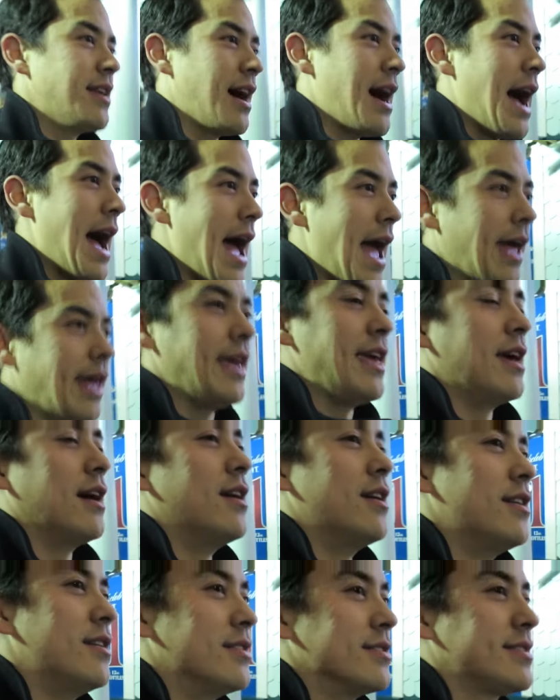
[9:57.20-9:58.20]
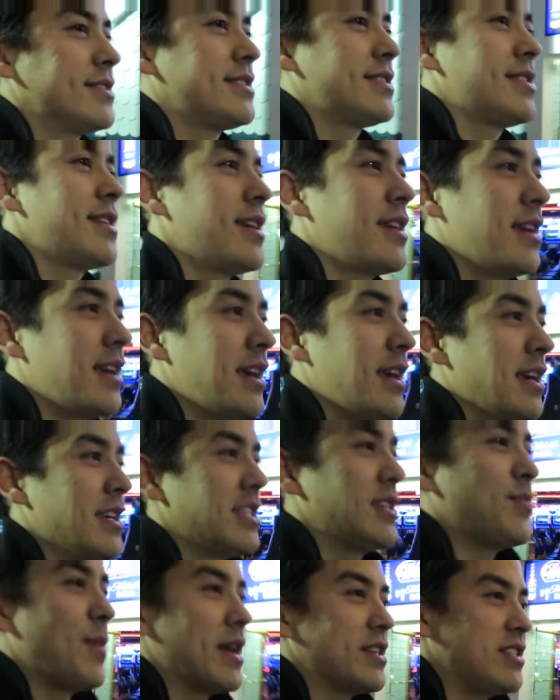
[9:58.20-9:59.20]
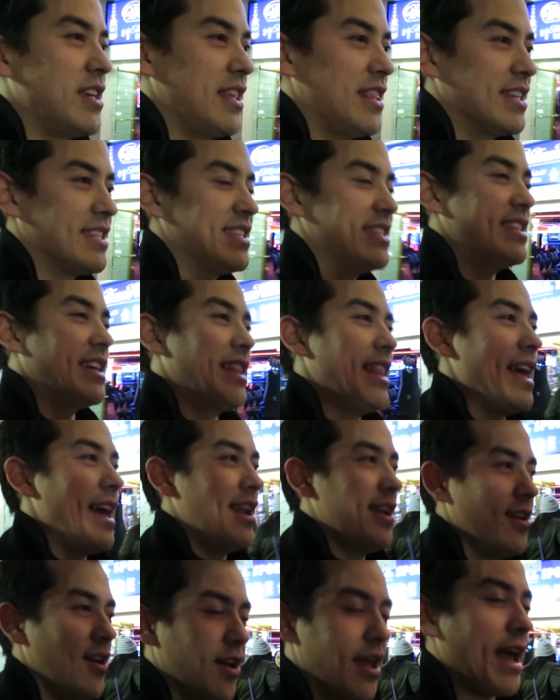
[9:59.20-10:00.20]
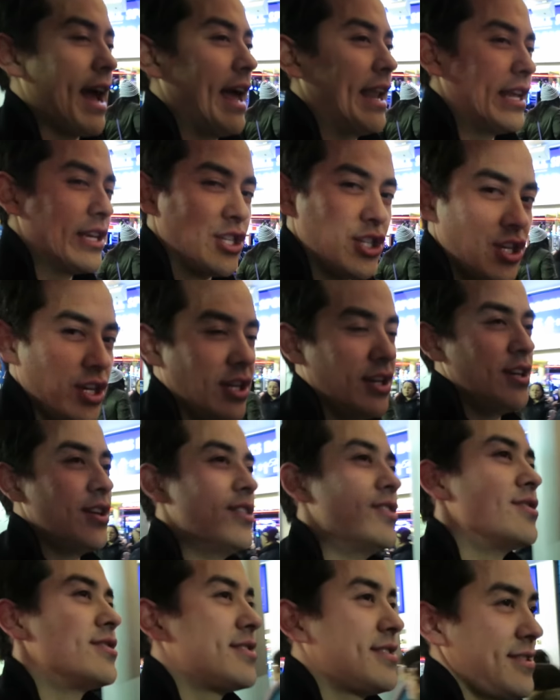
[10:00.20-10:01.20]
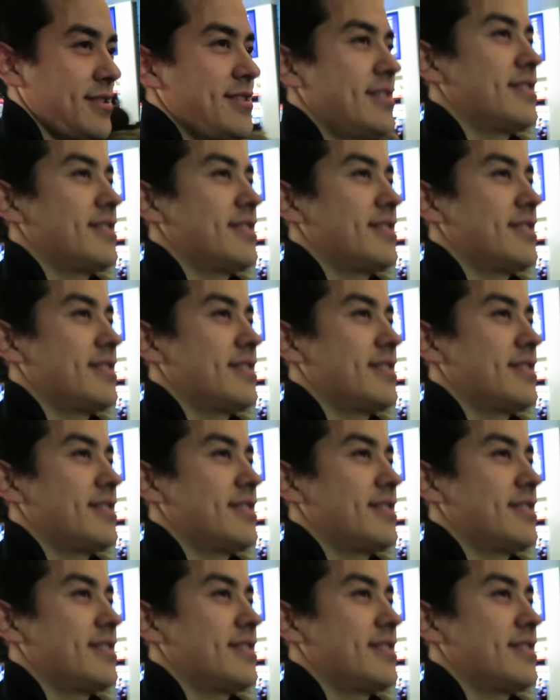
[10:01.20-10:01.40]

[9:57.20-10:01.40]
high heels, especially the stiletto kind of shoes.